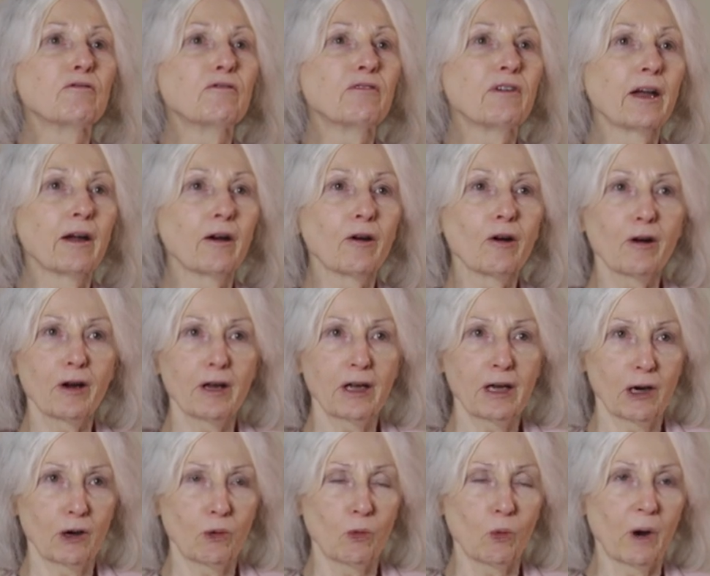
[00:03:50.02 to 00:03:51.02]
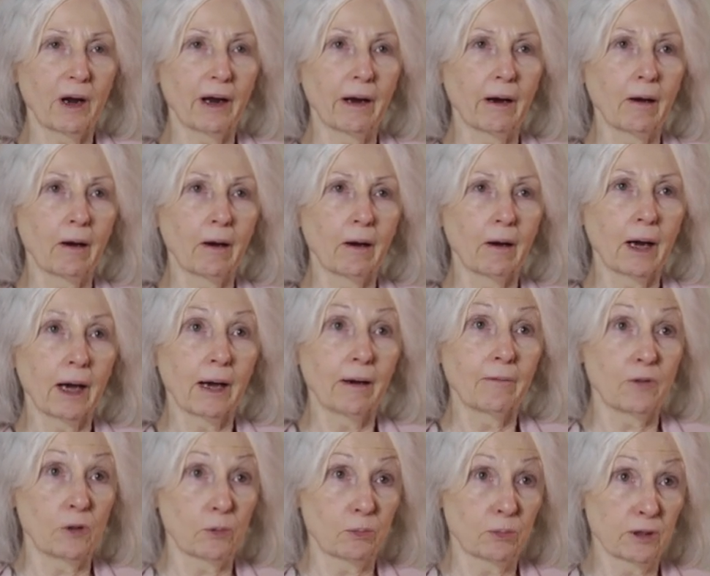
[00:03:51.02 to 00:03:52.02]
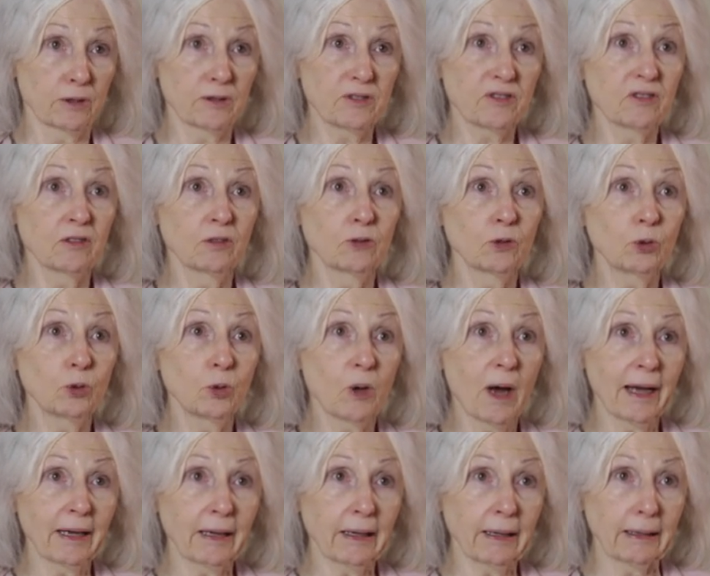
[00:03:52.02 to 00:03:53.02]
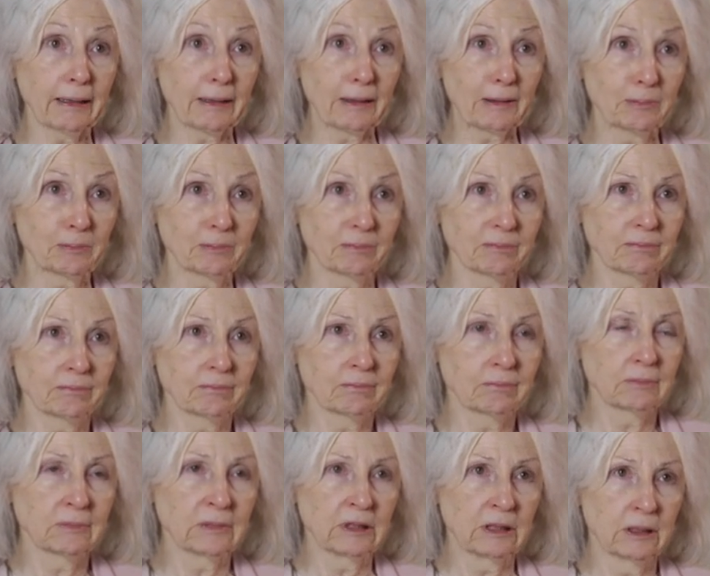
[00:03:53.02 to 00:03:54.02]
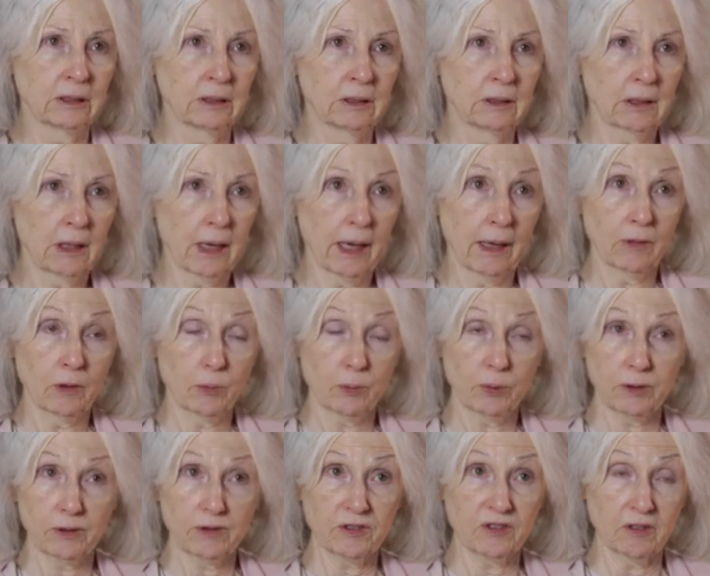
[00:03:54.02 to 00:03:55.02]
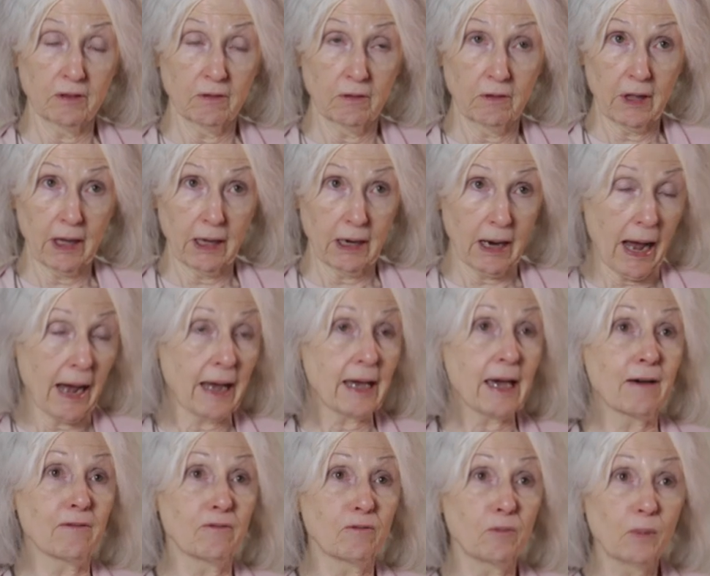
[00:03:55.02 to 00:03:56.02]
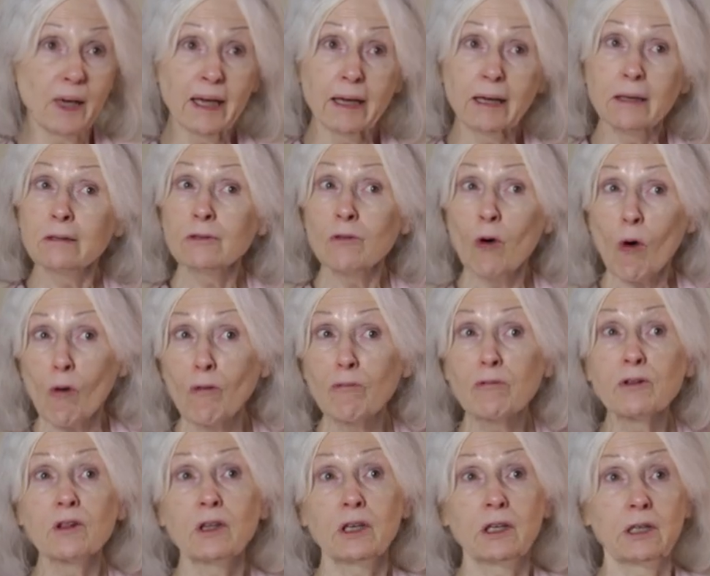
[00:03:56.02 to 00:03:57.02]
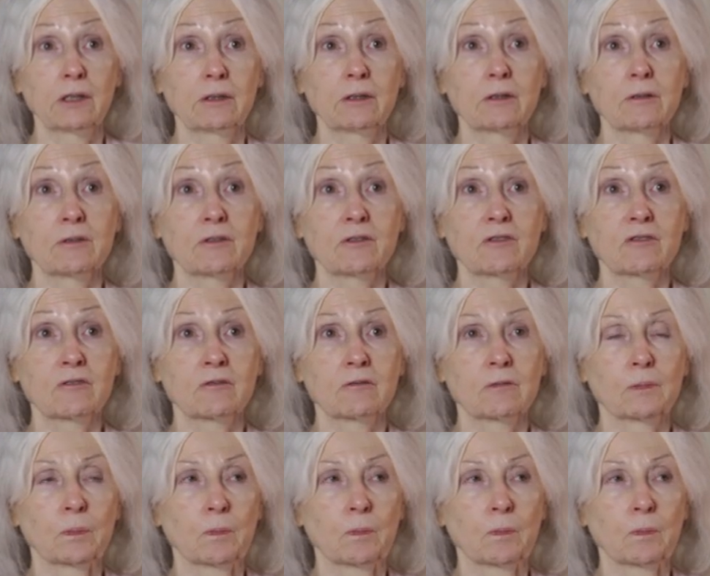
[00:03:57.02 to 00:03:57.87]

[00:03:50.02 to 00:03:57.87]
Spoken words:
very aware of the person who I am and the person that I have been over the years.